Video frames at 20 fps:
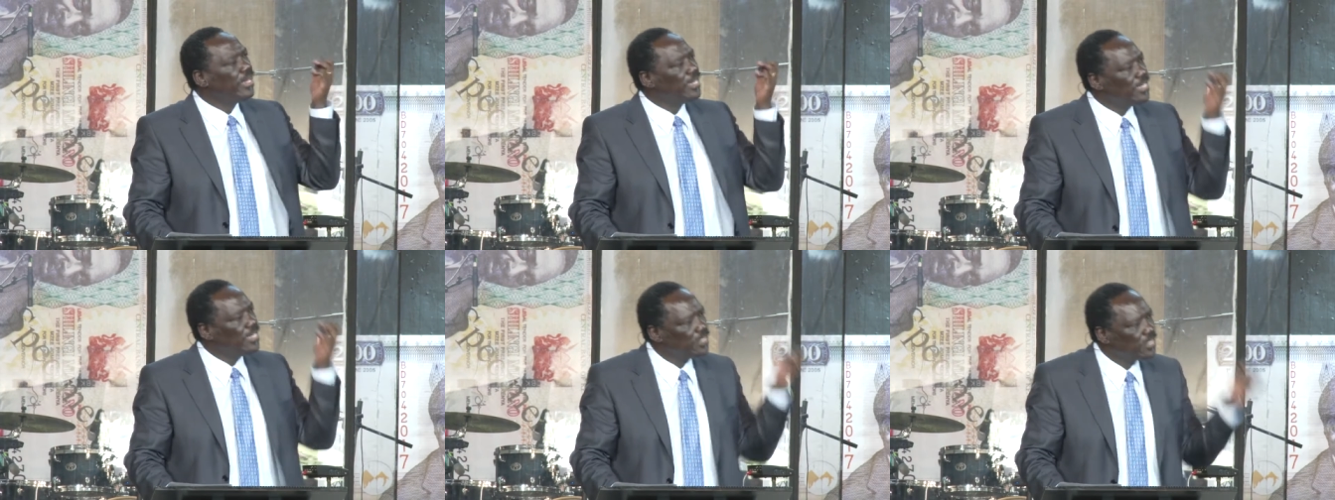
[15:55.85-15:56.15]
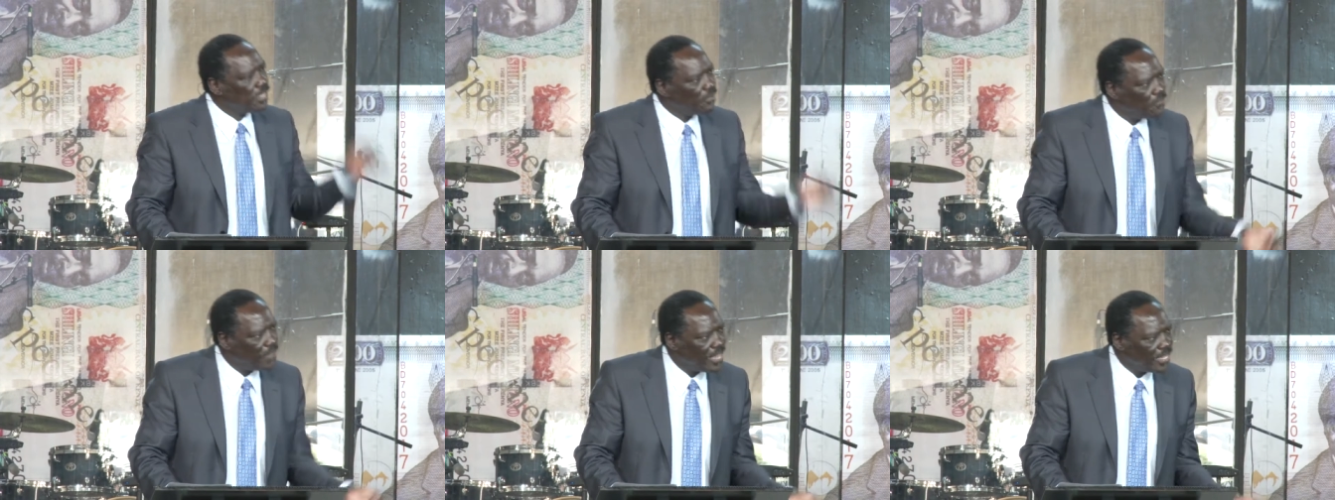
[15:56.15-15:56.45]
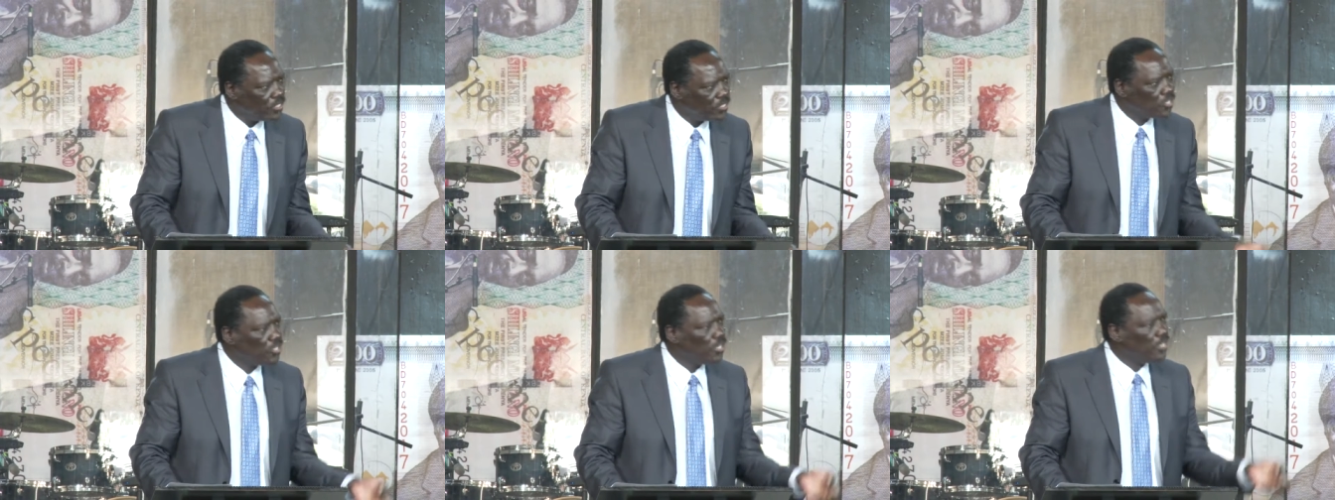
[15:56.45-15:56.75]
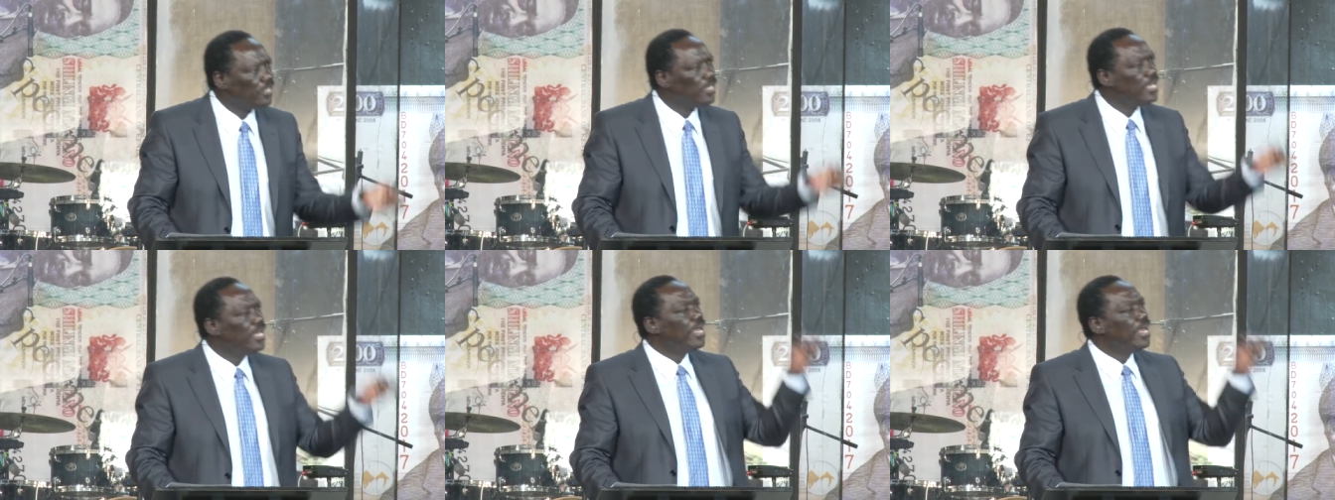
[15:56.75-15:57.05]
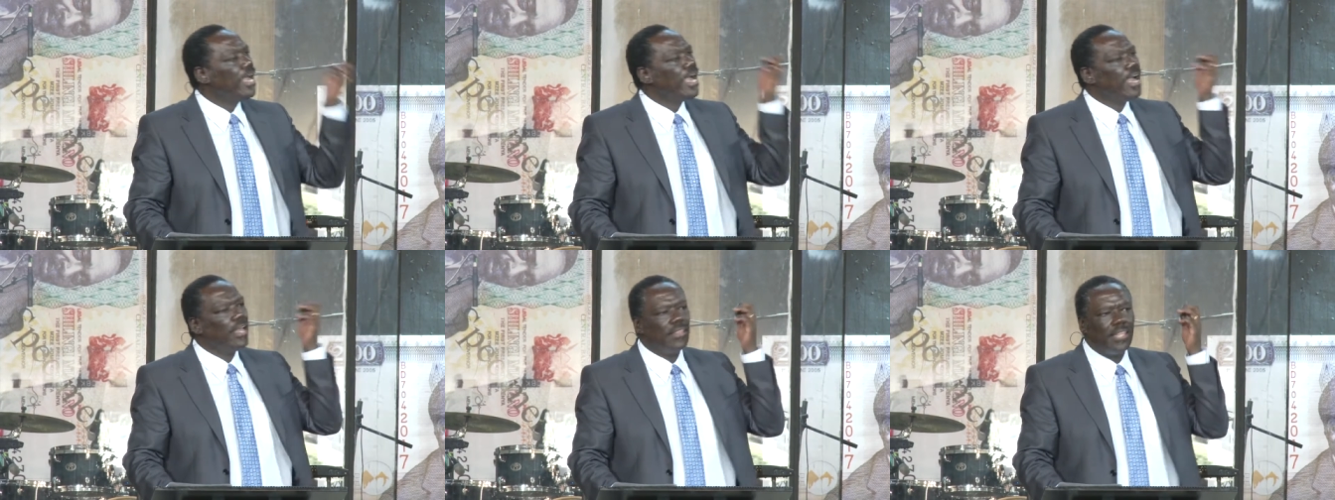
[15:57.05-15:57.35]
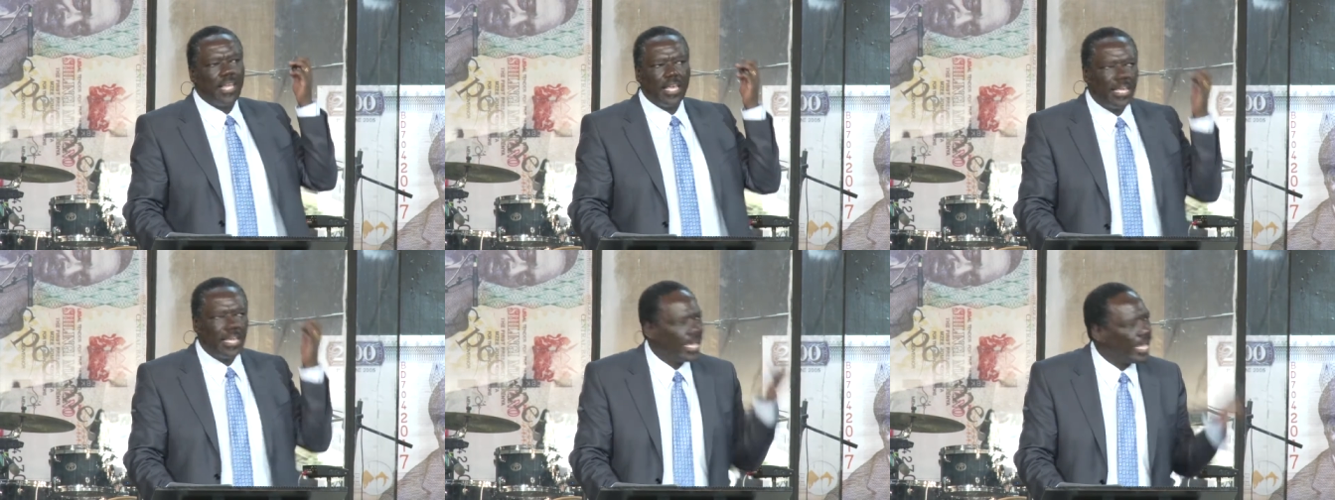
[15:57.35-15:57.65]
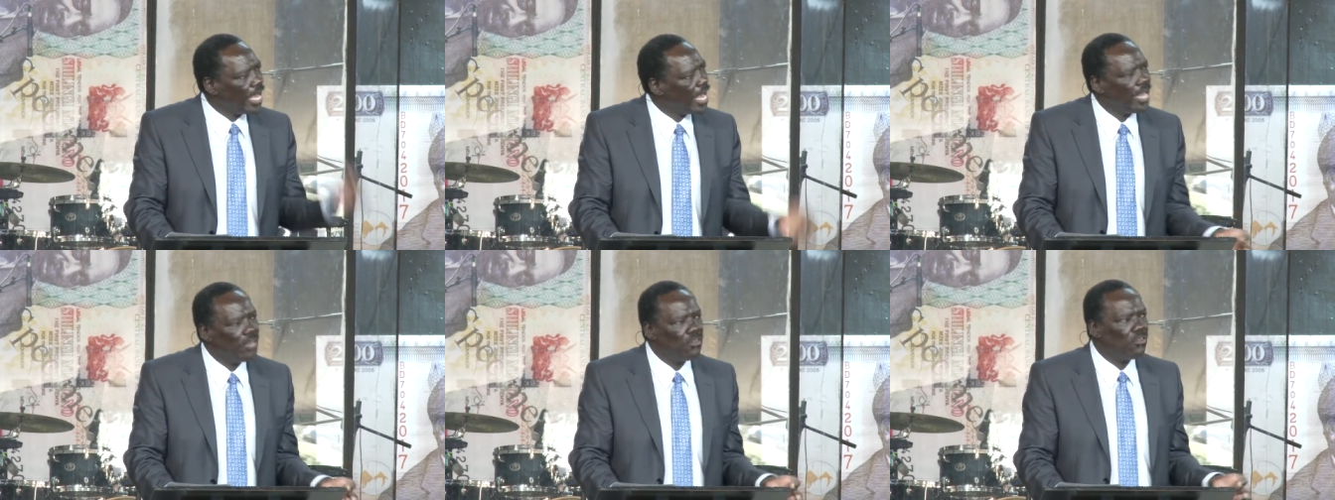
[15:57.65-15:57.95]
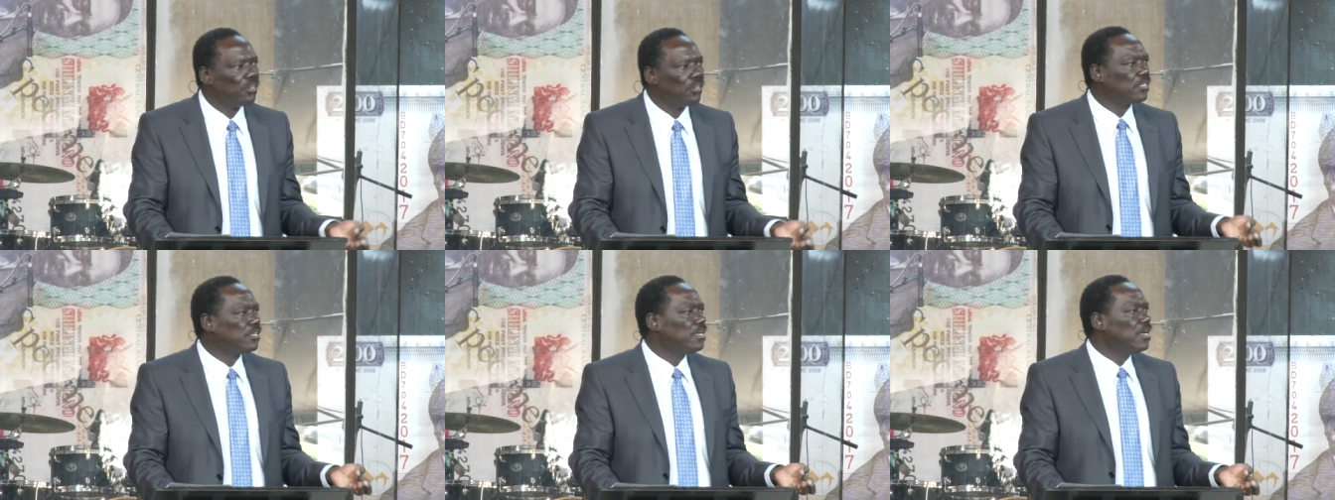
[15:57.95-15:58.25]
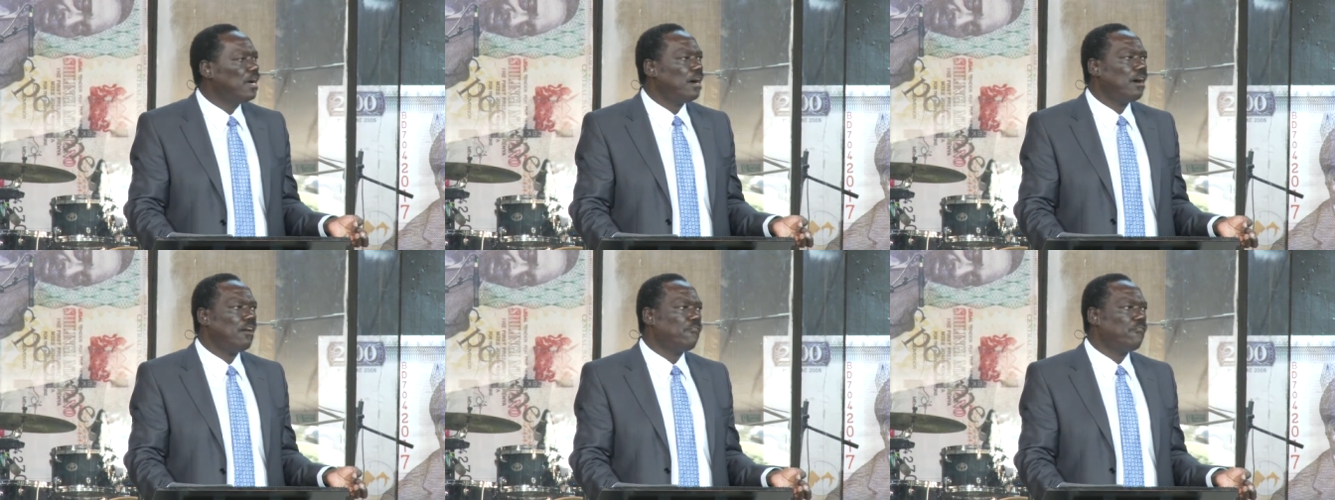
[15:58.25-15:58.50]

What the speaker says: and intervention, and they cannot